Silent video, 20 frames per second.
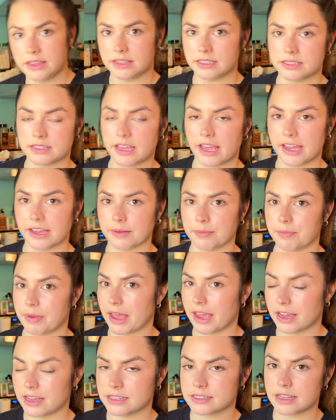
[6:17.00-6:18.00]
This cake
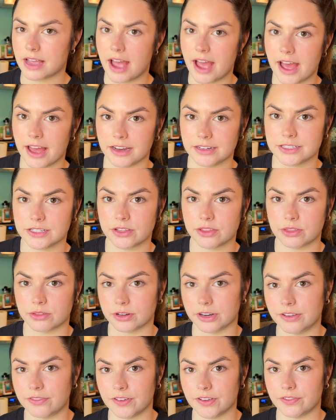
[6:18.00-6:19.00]
bakes at
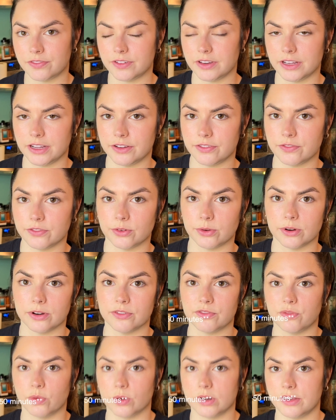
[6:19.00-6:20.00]
350 for
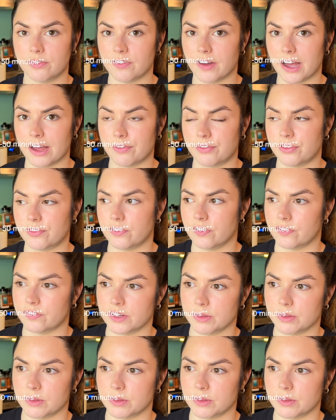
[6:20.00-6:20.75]
45 to 50